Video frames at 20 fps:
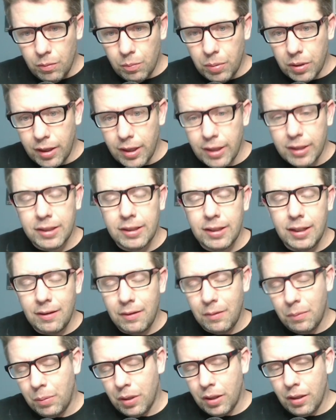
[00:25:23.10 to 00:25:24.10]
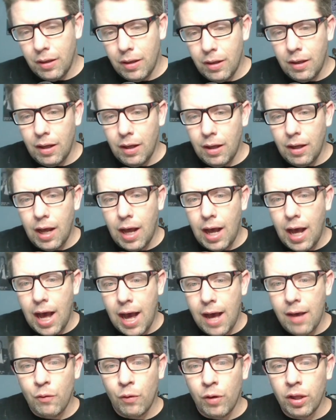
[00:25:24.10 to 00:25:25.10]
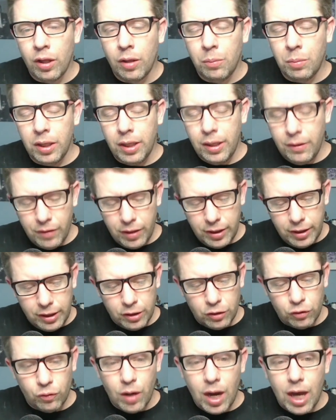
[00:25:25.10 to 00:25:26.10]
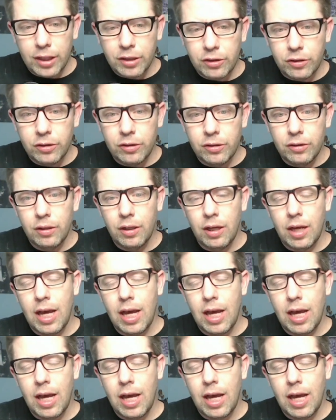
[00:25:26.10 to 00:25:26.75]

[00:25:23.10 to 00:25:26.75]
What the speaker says: But I really believe that this roster